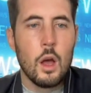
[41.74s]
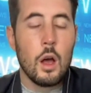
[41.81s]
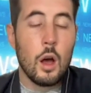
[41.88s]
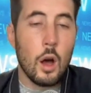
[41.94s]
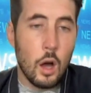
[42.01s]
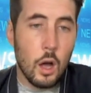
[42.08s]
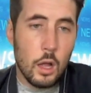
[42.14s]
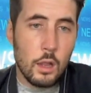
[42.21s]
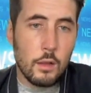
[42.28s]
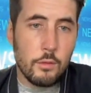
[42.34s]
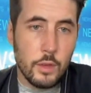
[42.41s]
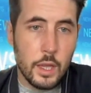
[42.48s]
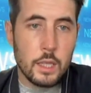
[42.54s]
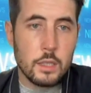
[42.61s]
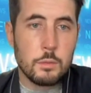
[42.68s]
All of
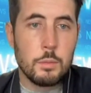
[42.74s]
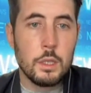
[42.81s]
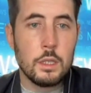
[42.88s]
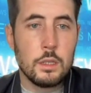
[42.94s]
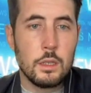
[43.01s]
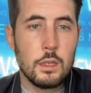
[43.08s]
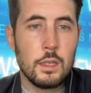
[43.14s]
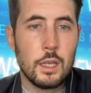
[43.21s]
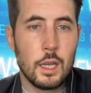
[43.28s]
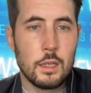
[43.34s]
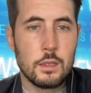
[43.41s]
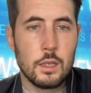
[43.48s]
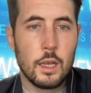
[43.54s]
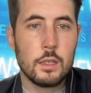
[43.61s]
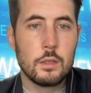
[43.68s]
this, BTK
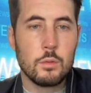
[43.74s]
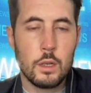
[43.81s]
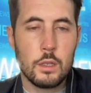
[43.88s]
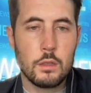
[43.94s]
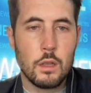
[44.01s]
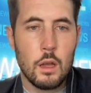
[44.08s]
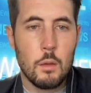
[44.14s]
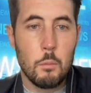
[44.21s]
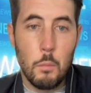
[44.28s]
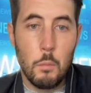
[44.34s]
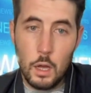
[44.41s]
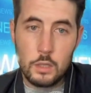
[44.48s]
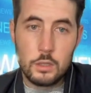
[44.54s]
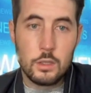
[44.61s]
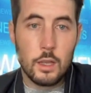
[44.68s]
says, was
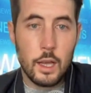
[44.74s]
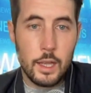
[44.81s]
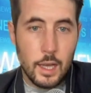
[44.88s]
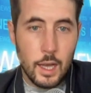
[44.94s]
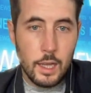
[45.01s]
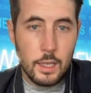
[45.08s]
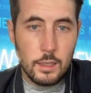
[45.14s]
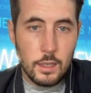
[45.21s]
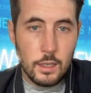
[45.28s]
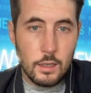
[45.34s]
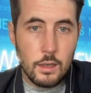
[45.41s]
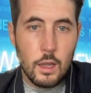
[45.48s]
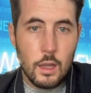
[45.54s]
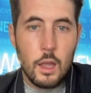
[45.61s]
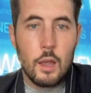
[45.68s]
much like I did,
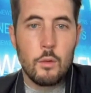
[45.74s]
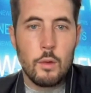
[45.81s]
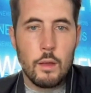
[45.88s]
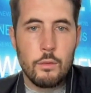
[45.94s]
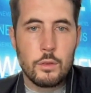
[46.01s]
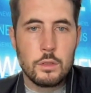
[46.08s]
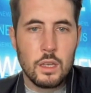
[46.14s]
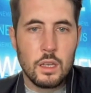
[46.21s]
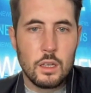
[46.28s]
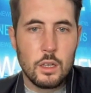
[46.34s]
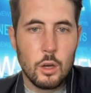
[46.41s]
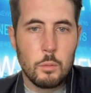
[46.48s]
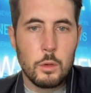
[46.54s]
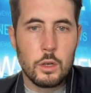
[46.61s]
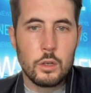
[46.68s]
referencing
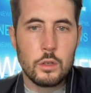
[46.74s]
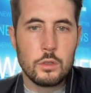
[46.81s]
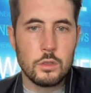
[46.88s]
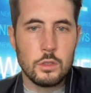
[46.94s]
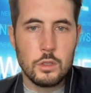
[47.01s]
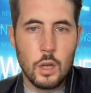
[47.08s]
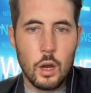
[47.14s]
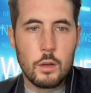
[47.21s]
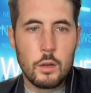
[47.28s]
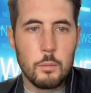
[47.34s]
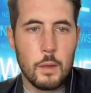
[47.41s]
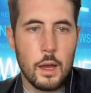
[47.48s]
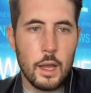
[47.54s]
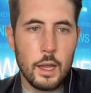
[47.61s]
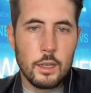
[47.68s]
Kohberger's dark
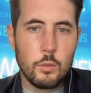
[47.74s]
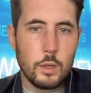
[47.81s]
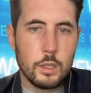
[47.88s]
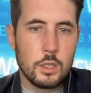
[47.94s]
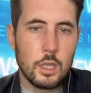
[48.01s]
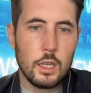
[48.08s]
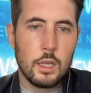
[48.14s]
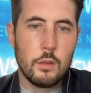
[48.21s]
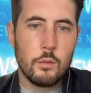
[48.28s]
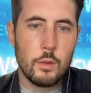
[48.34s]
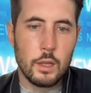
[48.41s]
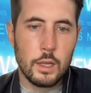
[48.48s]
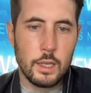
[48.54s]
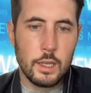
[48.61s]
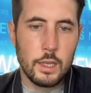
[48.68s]
mind, which he can
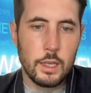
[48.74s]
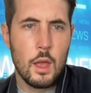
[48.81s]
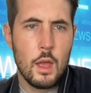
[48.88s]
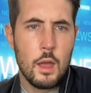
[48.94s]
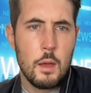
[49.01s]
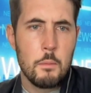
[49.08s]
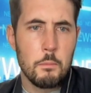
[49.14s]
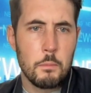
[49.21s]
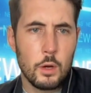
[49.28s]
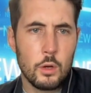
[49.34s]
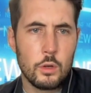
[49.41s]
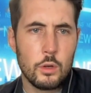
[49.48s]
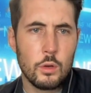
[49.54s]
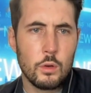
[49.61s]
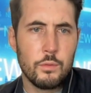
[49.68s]
relate to.
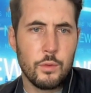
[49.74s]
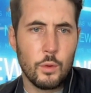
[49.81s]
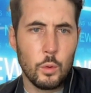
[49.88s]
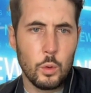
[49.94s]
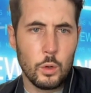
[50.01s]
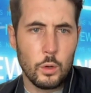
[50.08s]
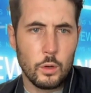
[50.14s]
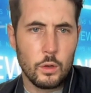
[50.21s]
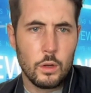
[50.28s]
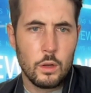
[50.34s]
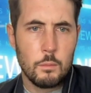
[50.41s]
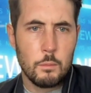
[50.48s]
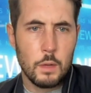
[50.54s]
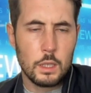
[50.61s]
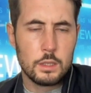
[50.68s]
Murder four,
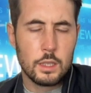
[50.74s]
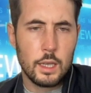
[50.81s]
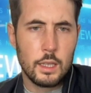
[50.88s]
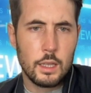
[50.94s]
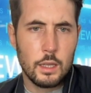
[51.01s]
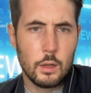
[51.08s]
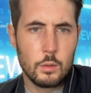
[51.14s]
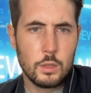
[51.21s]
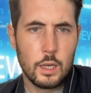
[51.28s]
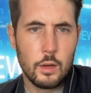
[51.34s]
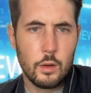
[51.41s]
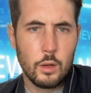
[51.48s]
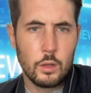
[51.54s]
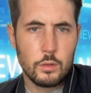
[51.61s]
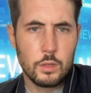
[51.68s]
much like the
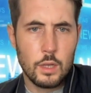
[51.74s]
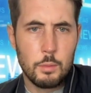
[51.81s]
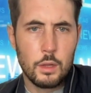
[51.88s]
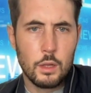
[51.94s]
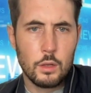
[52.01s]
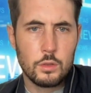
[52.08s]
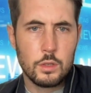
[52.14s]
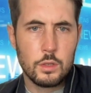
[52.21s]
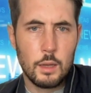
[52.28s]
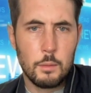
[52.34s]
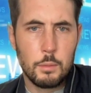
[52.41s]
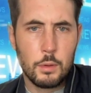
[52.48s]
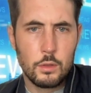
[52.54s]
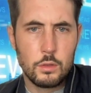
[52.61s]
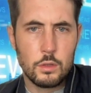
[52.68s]
Oteros, up close and
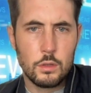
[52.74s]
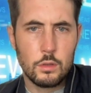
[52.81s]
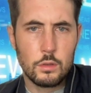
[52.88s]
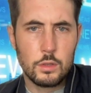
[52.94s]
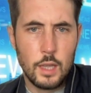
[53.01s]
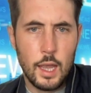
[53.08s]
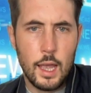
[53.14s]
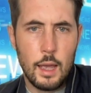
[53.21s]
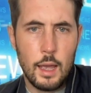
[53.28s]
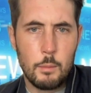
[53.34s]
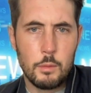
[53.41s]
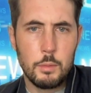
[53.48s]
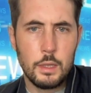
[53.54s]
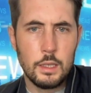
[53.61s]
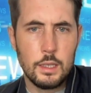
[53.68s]
personal, stabbed,
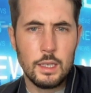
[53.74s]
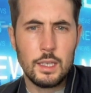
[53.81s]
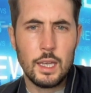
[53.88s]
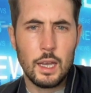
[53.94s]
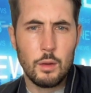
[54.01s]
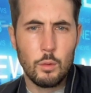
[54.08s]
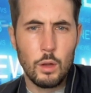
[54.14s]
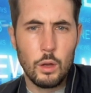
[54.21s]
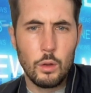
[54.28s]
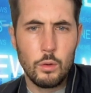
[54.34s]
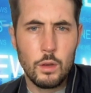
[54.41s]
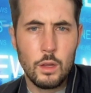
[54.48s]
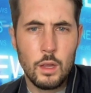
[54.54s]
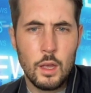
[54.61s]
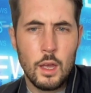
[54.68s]
BTK wrote.
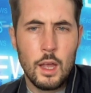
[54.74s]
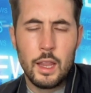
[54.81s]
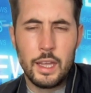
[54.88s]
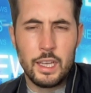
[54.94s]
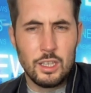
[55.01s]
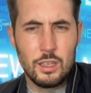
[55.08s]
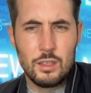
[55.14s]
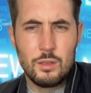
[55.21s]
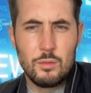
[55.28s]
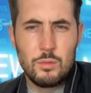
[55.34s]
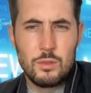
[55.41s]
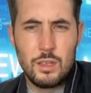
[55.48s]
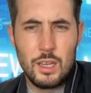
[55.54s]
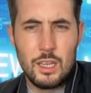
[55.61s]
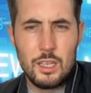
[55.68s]
Like, do,
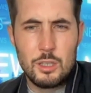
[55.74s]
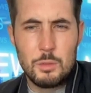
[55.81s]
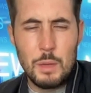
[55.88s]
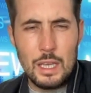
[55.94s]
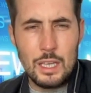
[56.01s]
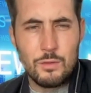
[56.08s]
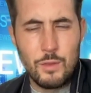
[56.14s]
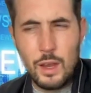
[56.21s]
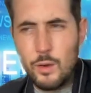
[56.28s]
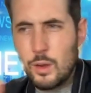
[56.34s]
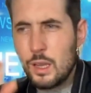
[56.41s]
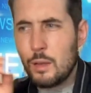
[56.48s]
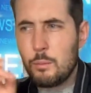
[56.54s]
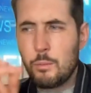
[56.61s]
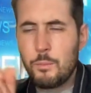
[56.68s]
he speaks
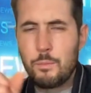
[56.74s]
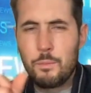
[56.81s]
very